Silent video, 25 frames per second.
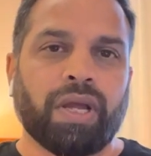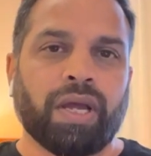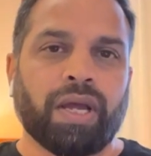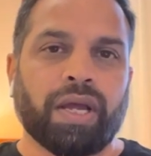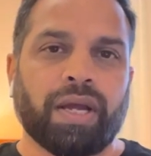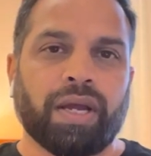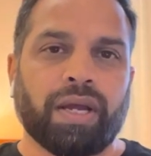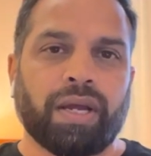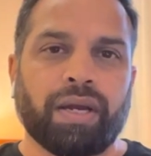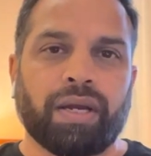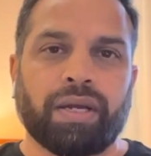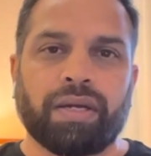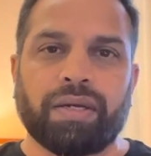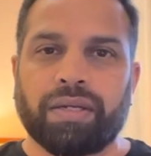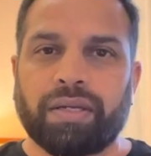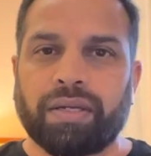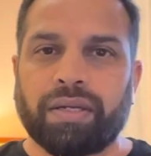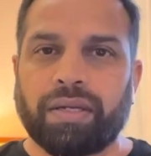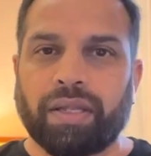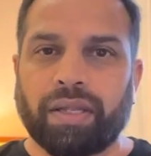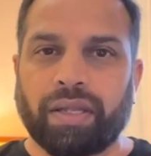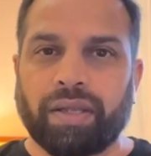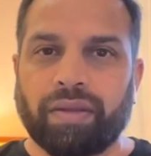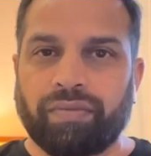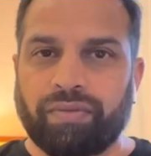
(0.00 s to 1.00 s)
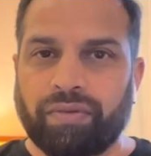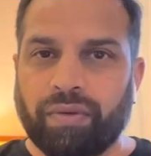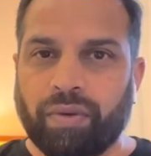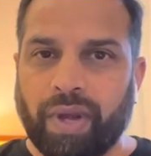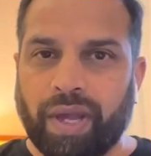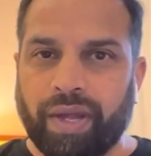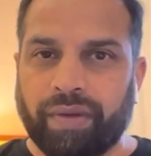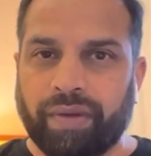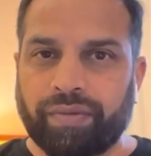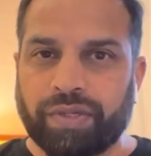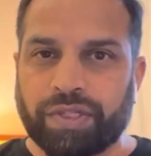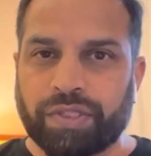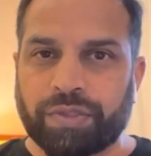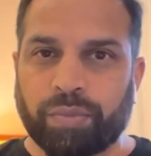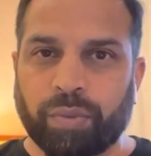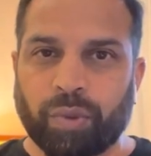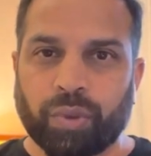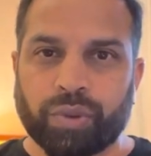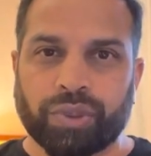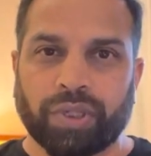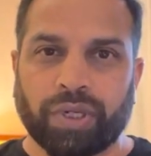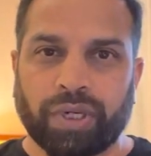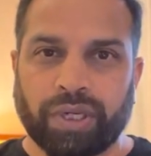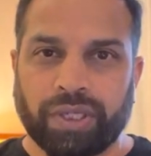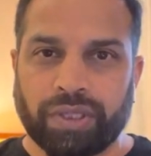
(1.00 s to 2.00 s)
And if you have
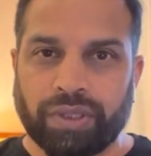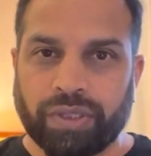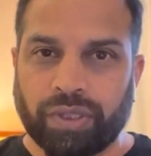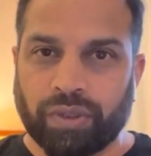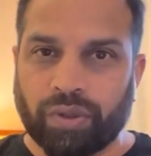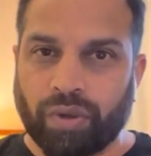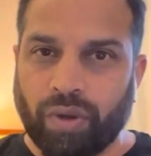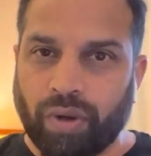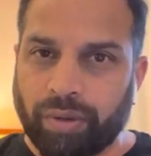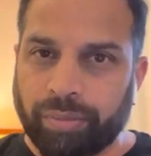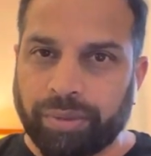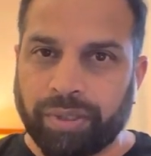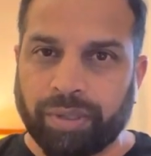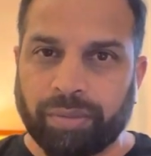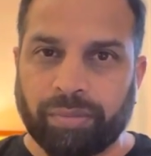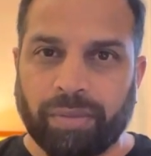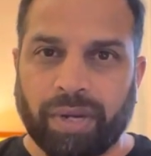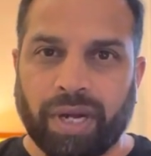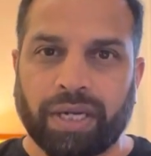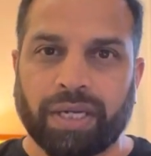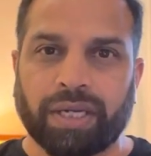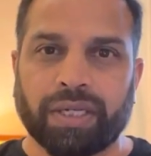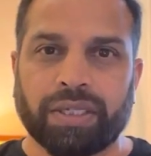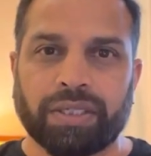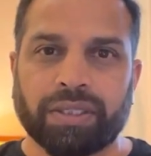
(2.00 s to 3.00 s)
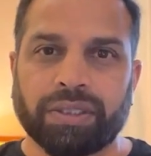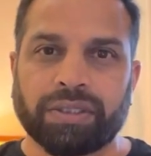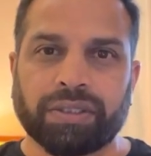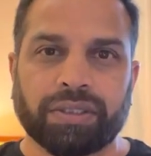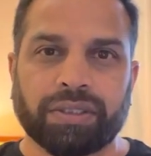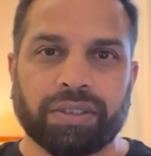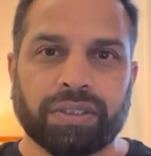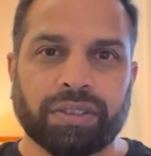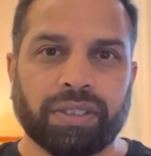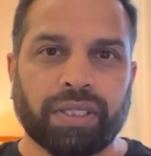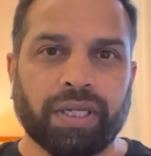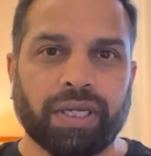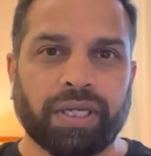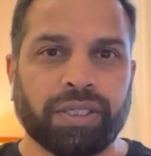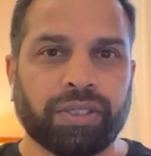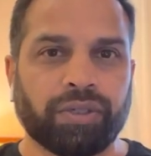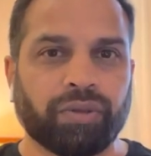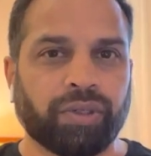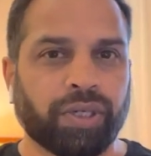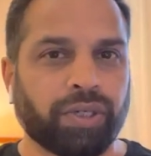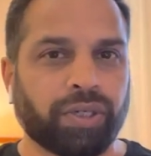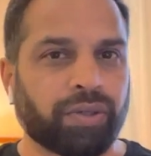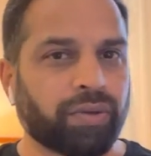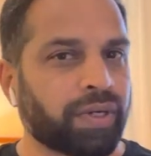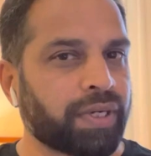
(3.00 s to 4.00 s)
exposure in the European market, then you
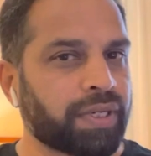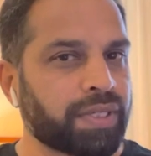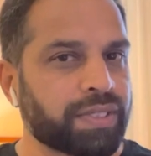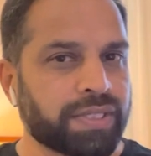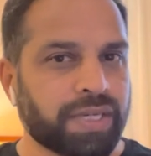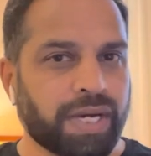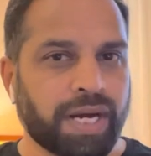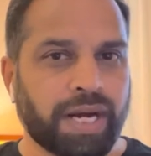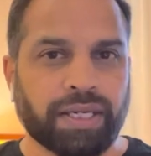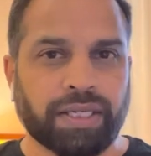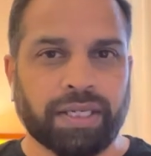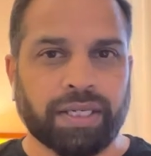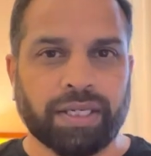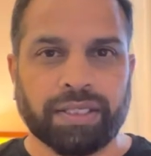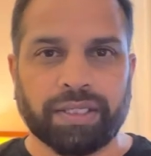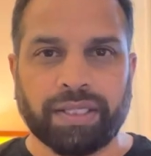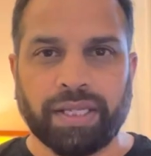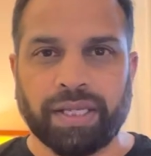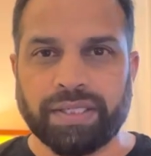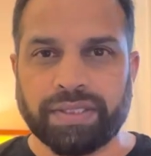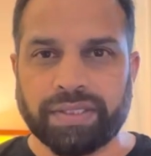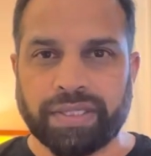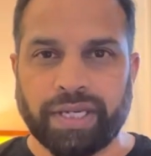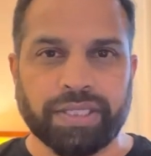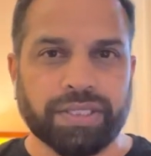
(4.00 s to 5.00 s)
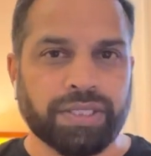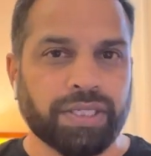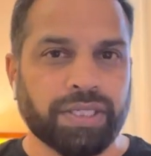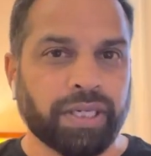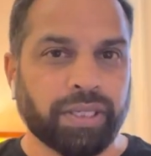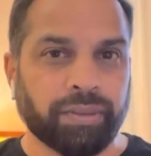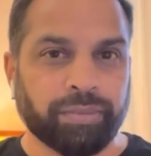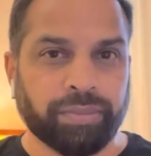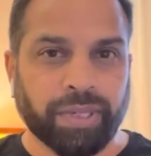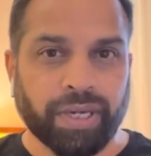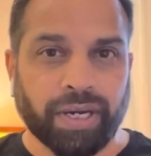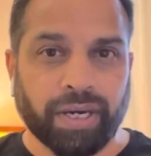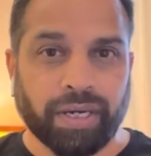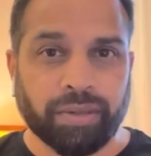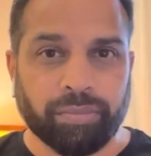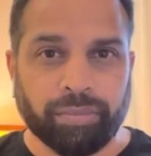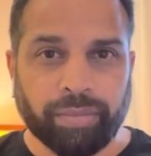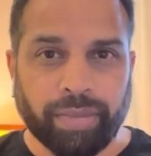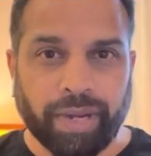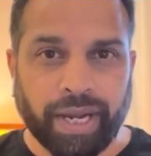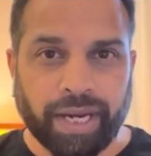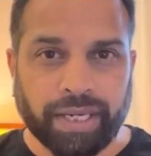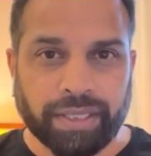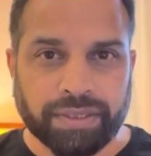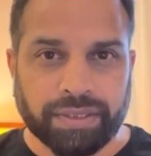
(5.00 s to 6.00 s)
need to understand that things like GDPR
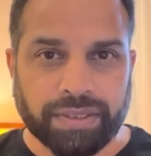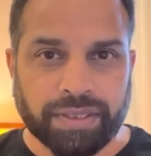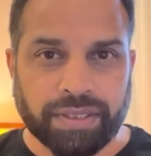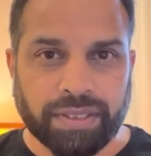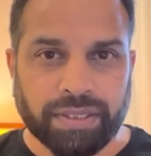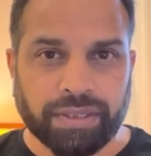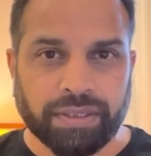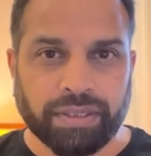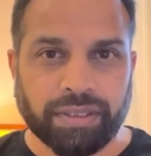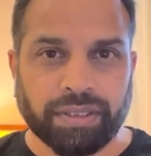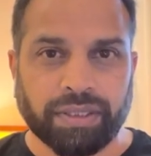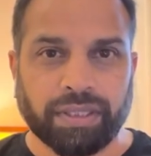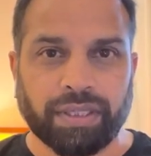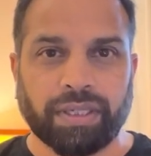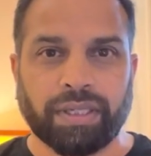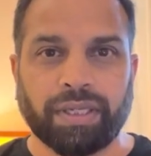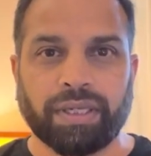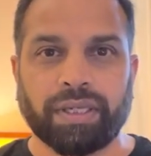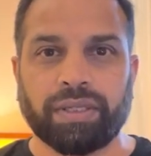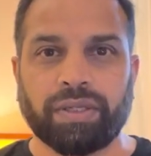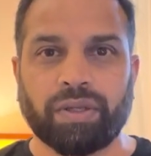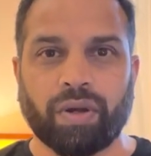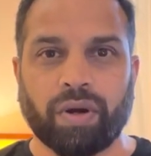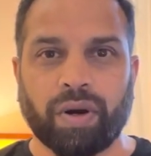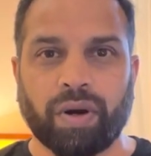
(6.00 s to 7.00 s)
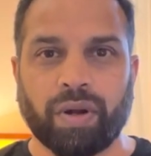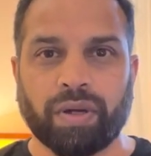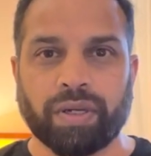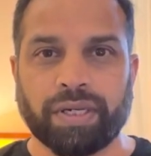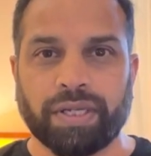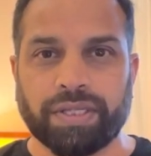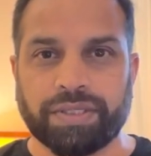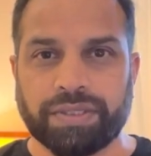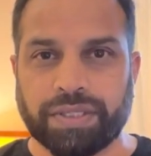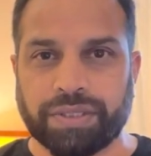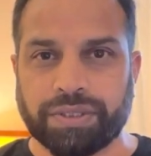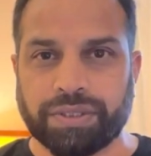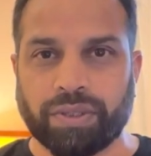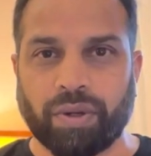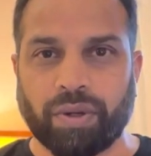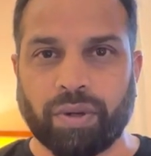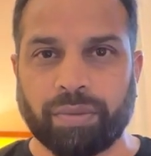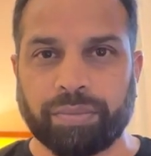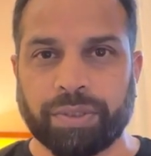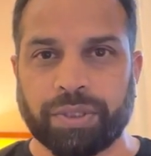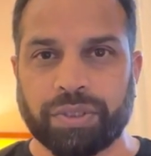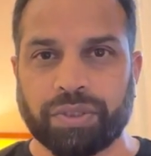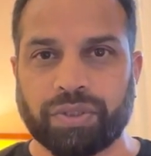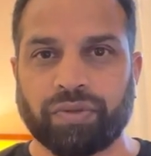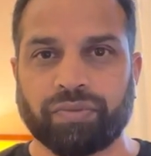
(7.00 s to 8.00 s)
impact your organization,
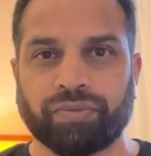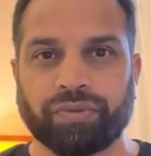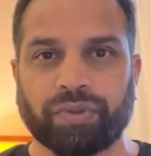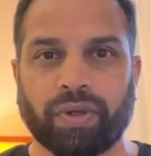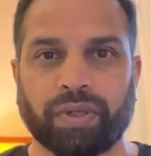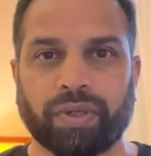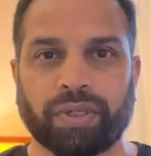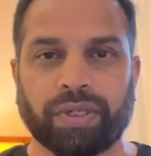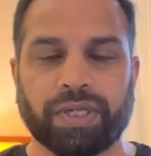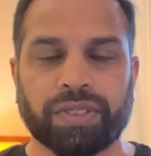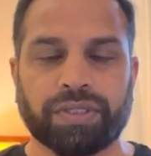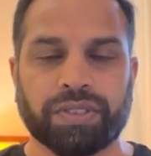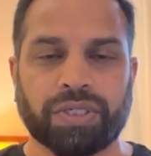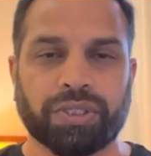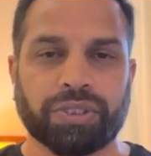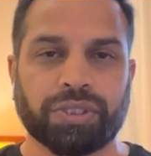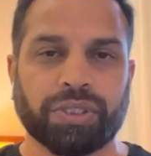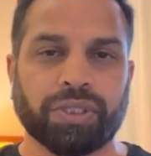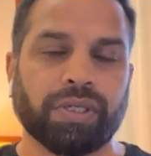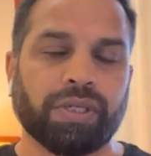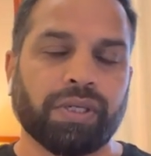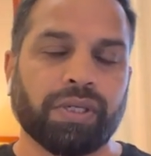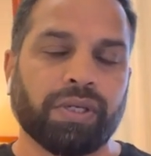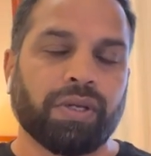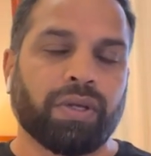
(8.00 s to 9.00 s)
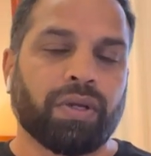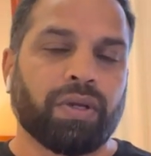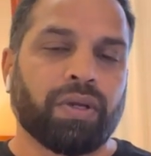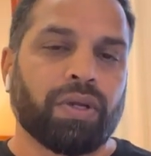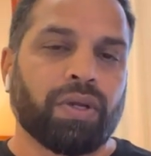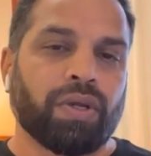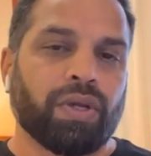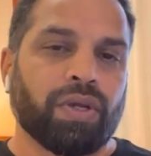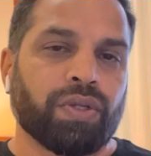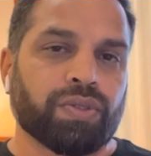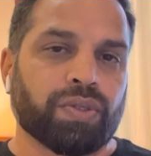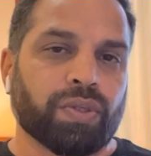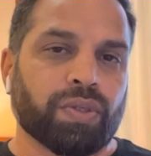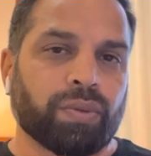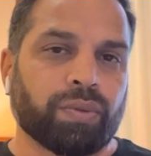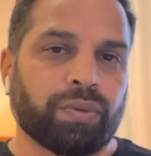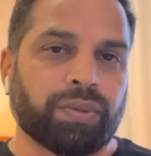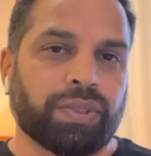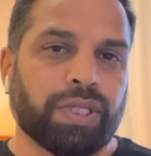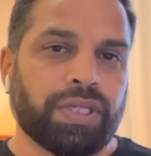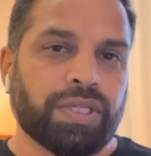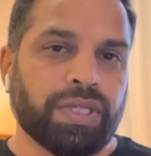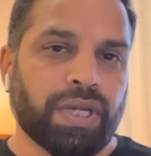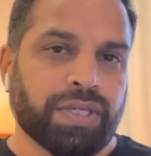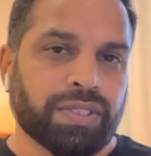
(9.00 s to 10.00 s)
operation of your organization. So
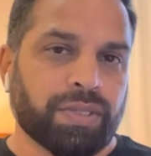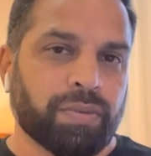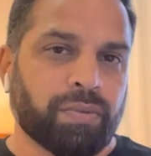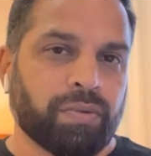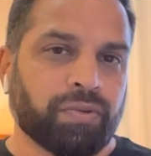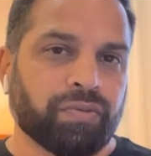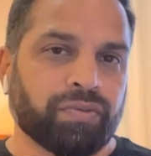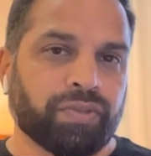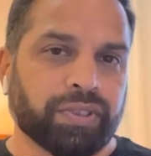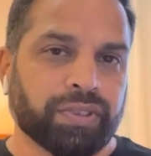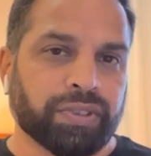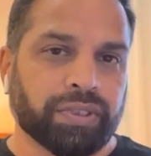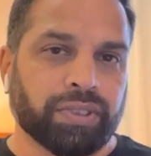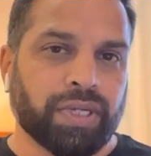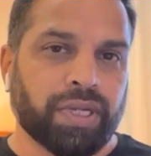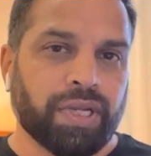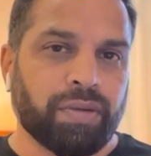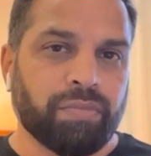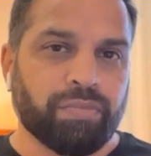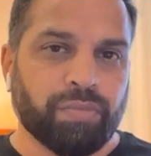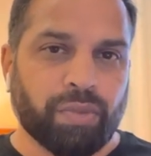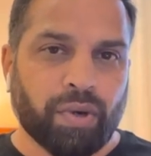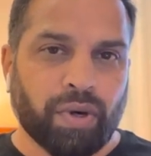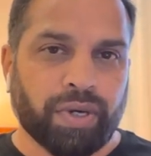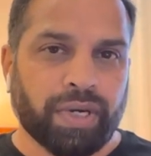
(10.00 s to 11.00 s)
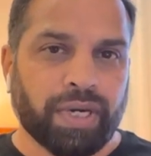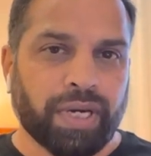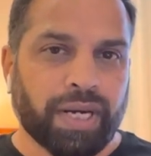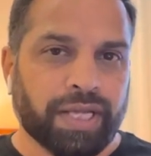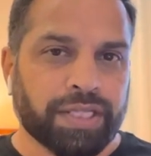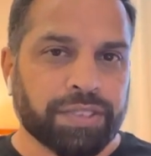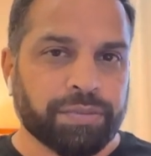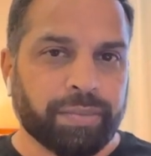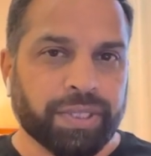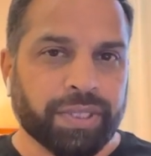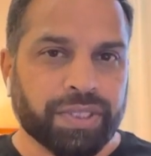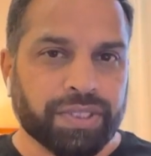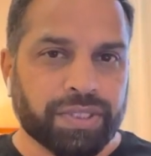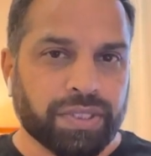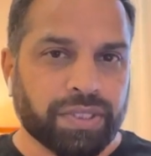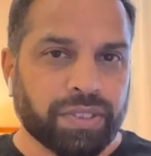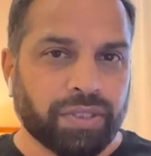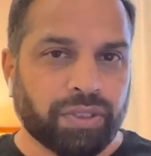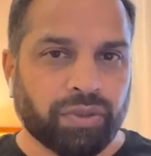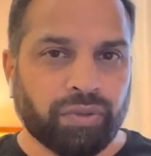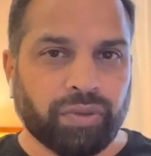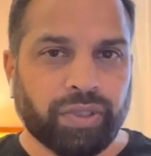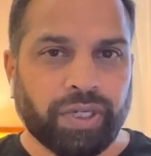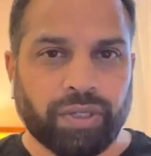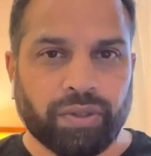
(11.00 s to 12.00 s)
these are some of the important aspects
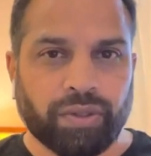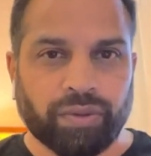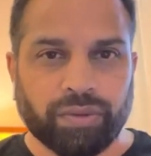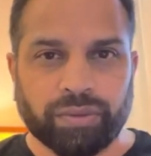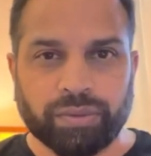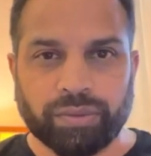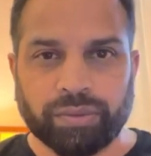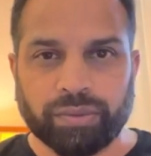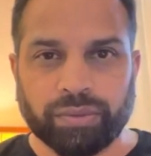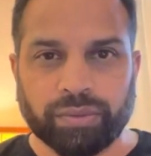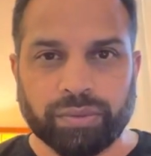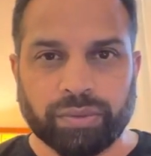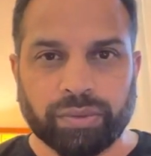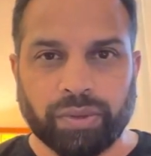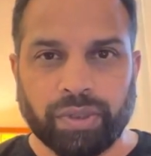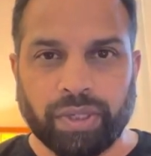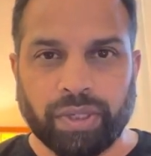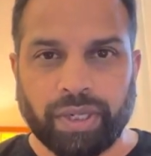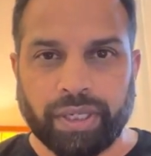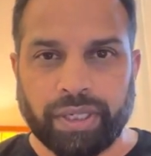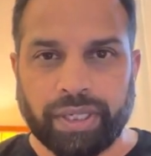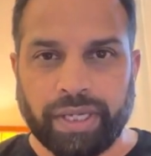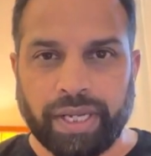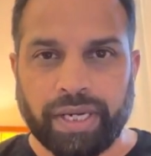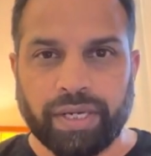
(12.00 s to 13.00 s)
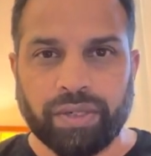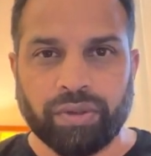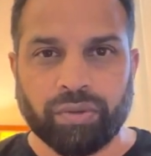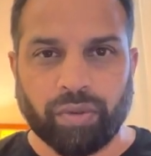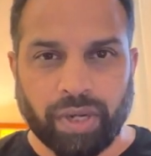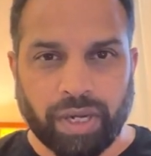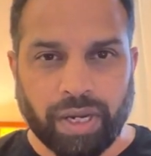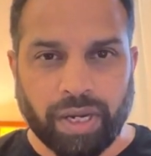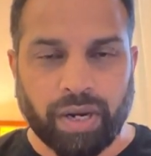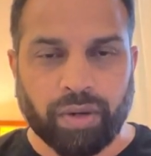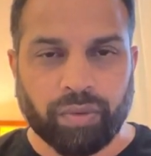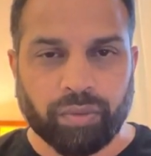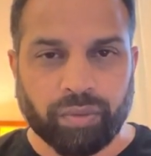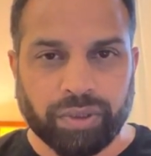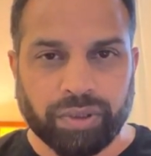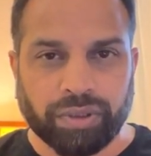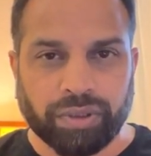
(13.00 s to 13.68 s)
you need to take into account.